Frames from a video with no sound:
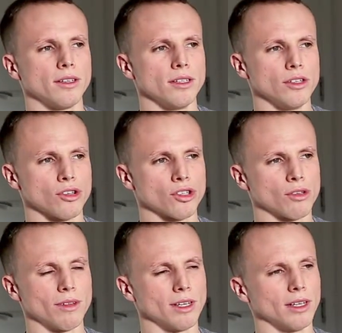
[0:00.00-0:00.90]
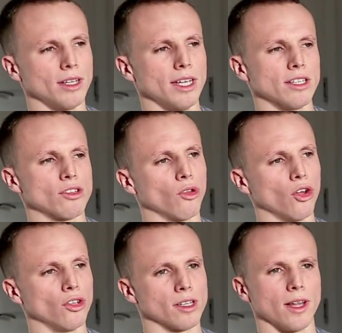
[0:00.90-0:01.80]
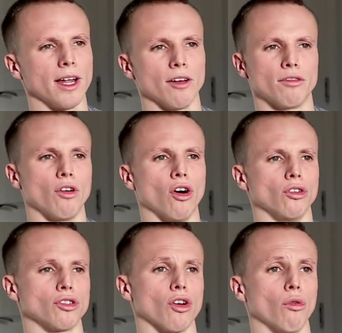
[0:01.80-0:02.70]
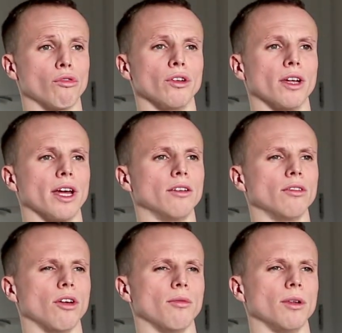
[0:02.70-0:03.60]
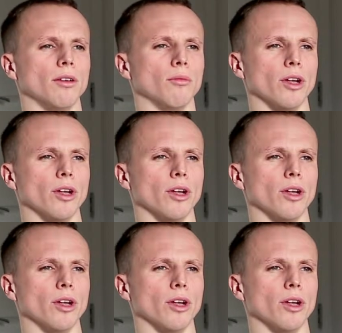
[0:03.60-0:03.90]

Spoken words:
You need to learn to let that thought just go through your head. Do you know what I mean?